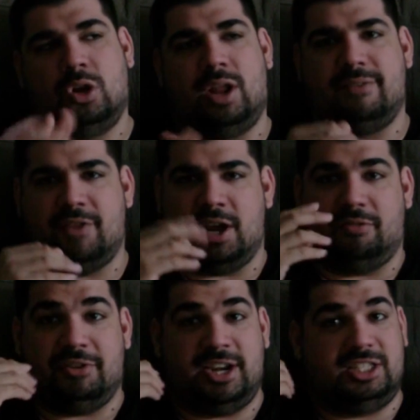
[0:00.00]
You know, like
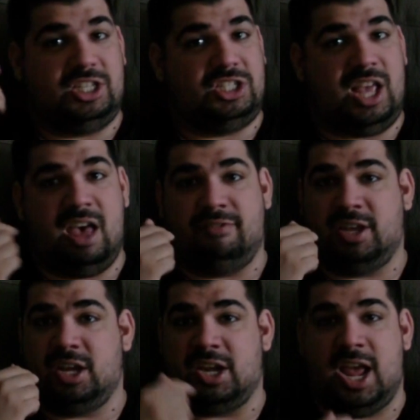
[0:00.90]
Final Fantasy
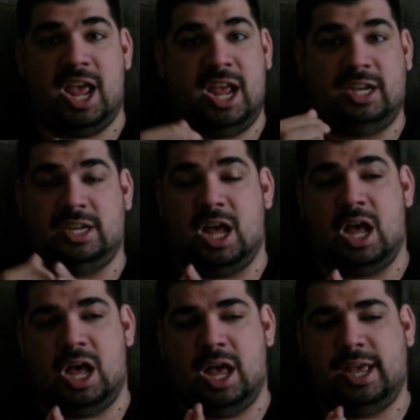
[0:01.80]
7, 8,
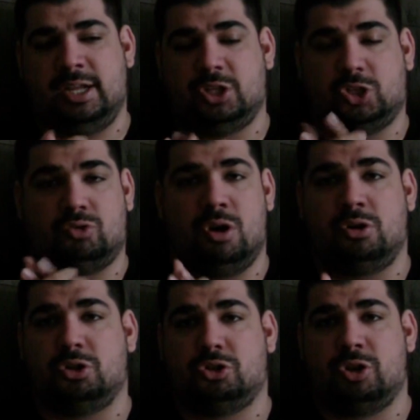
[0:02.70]
9, the
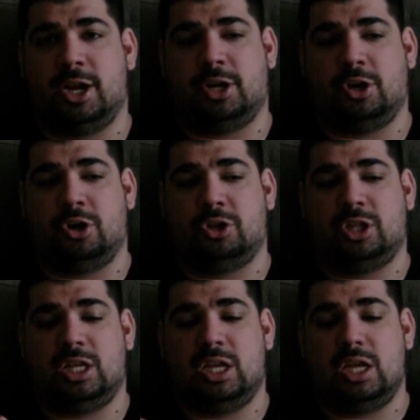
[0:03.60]
Chrono
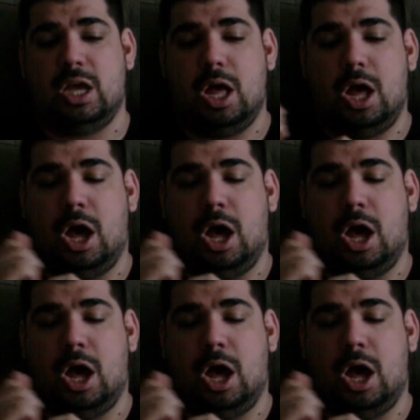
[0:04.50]
Trigger, the